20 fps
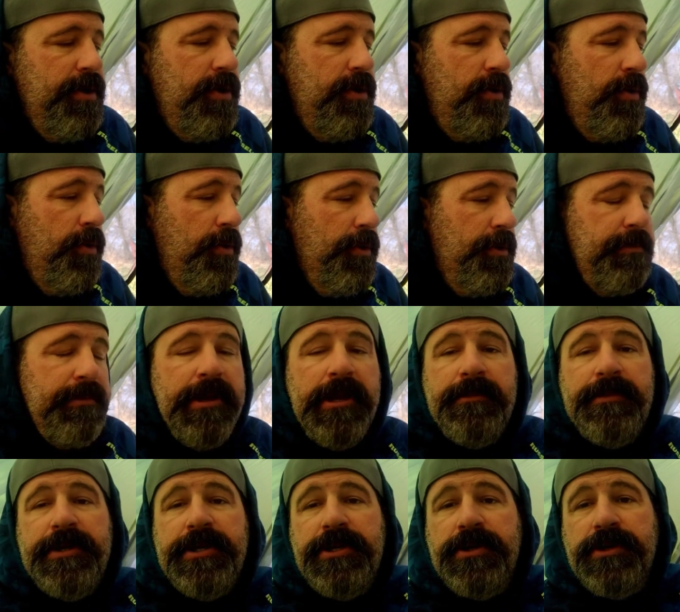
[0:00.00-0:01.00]
Or
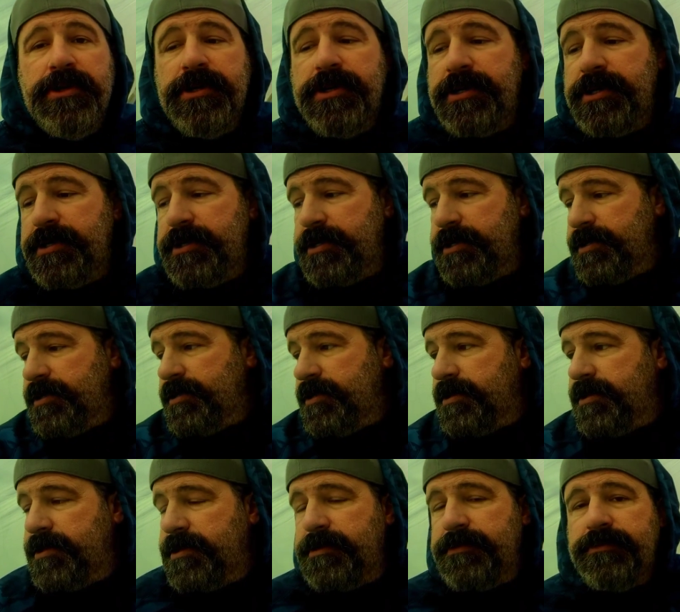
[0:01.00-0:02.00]
maybe you're
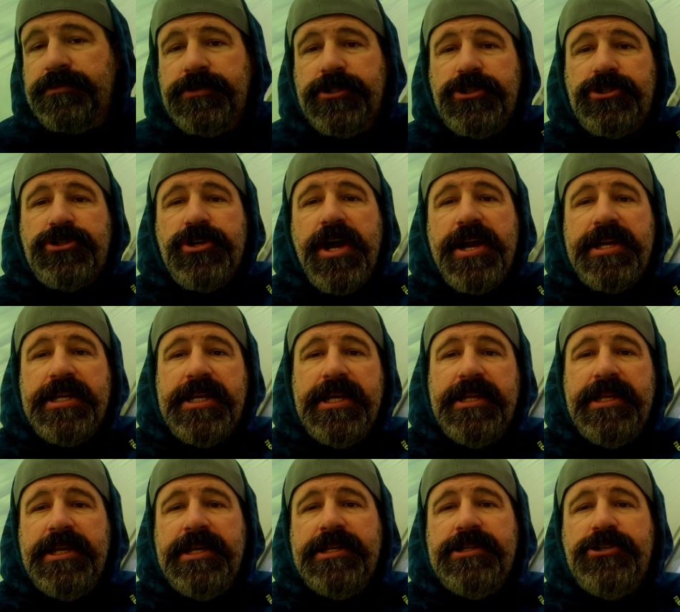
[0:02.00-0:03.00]
just trying to
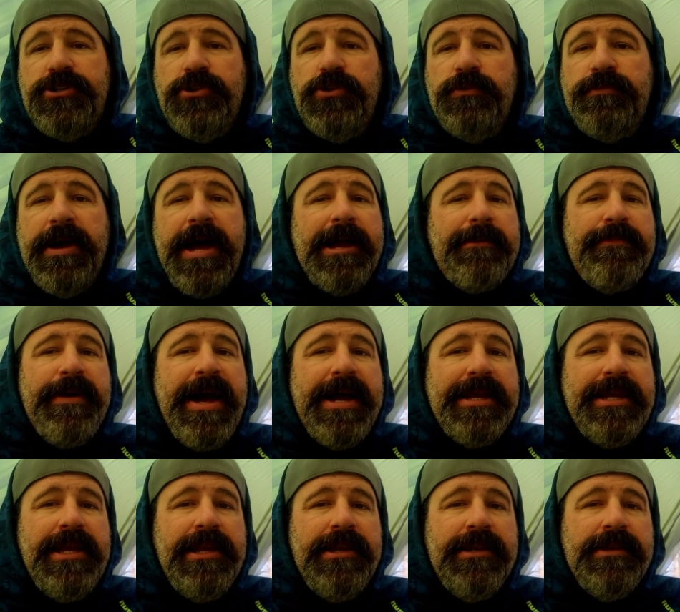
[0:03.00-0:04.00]
get into
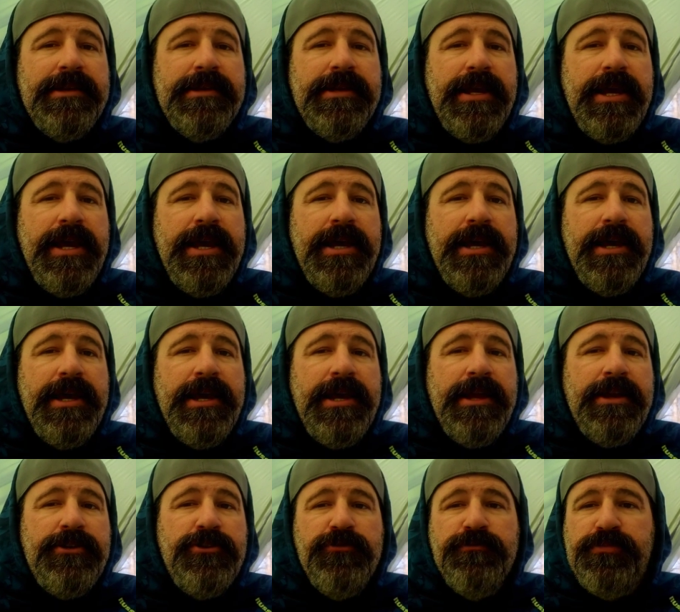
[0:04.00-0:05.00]
backpacking
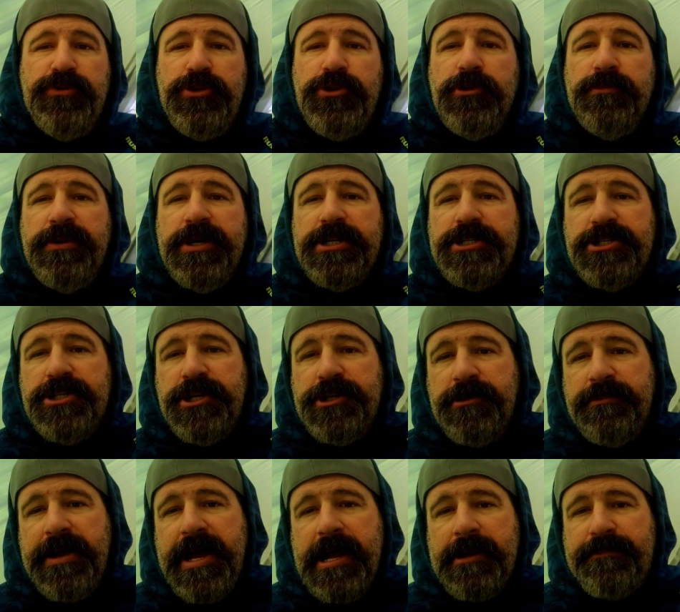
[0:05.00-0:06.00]
and you blew your budget on
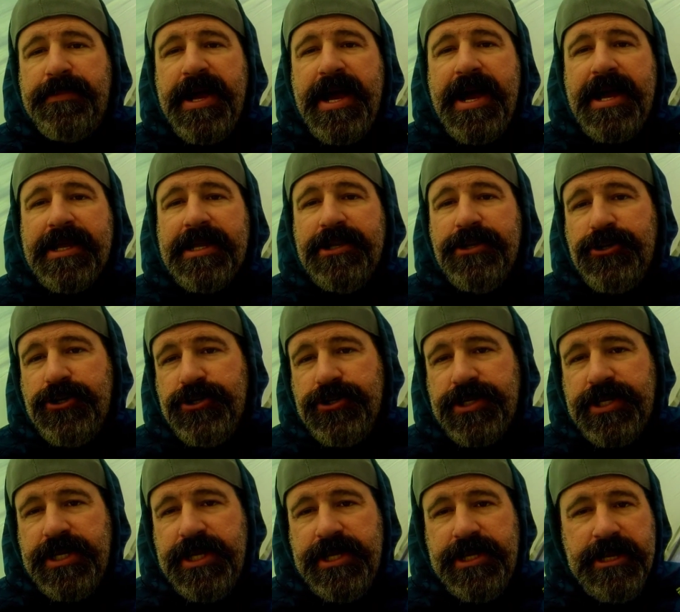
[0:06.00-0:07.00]
your backpack and your
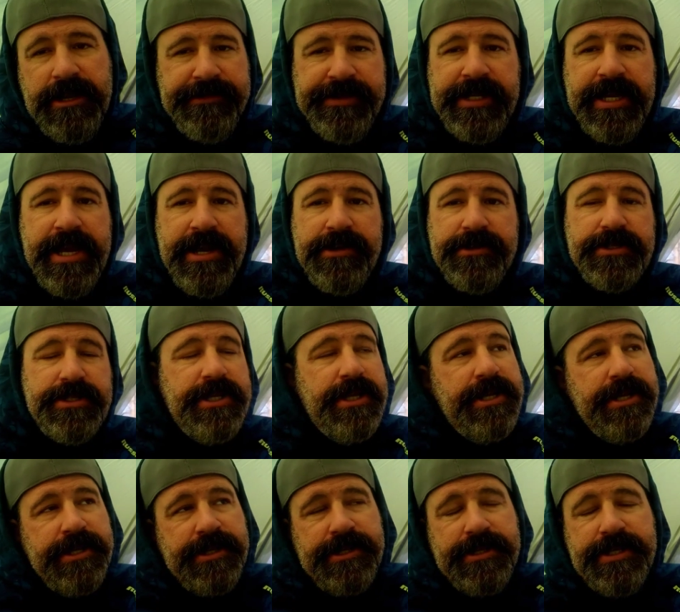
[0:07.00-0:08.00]
cook kit and everything else.
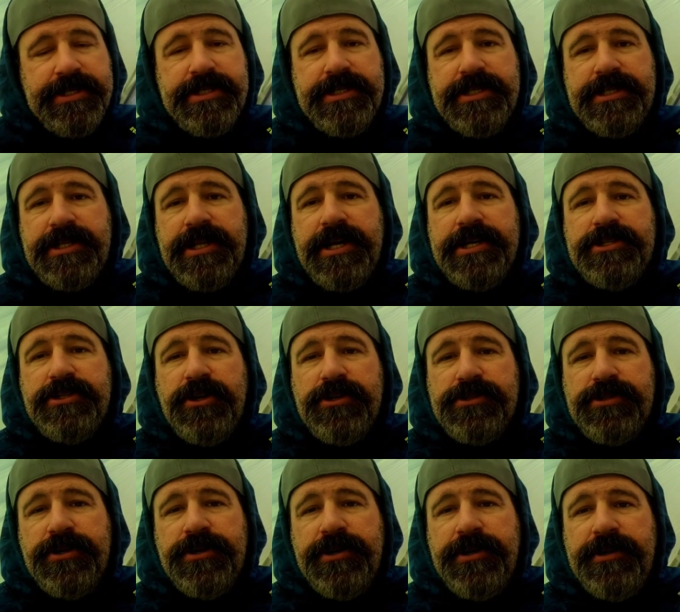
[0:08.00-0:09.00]
This is a nice
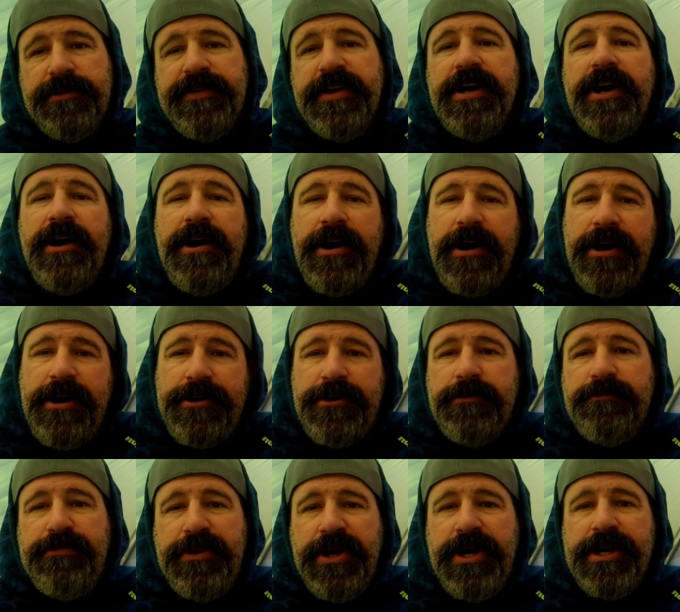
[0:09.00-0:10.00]
alternative.
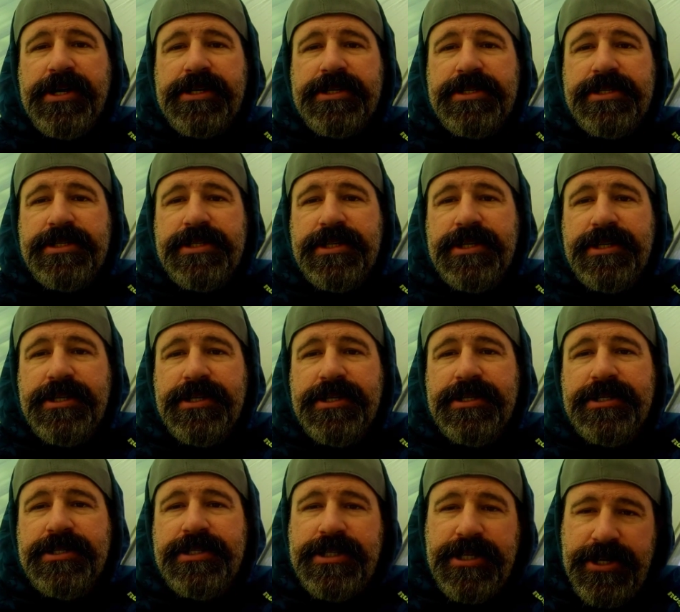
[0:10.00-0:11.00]
$100,
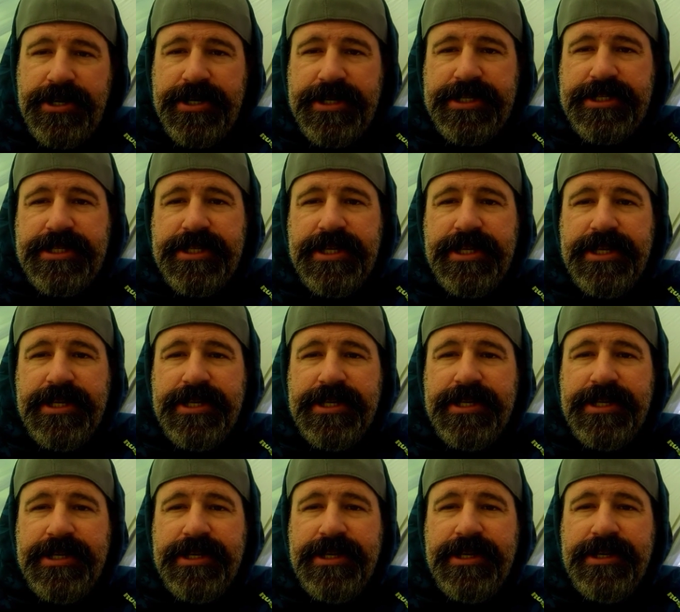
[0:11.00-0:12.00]
seriously,
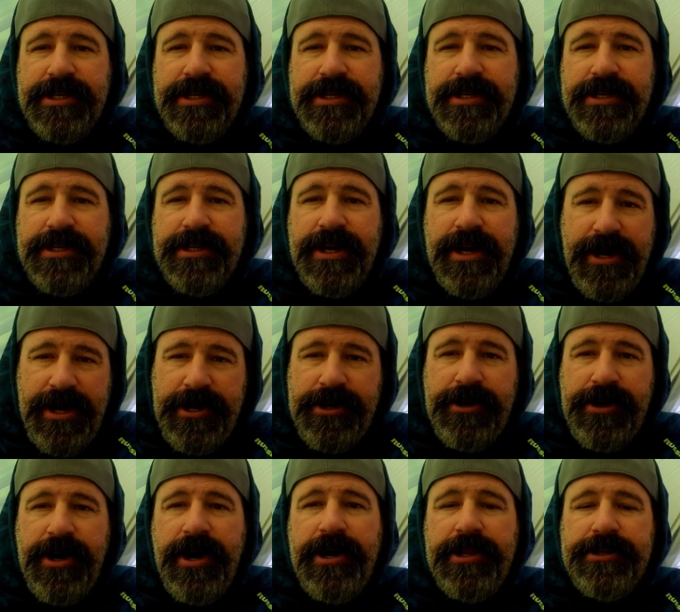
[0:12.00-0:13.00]

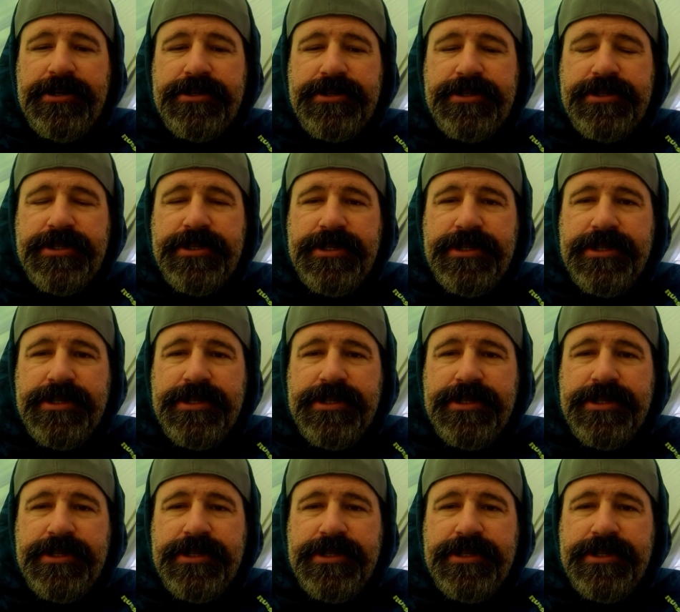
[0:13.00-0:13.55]
$100.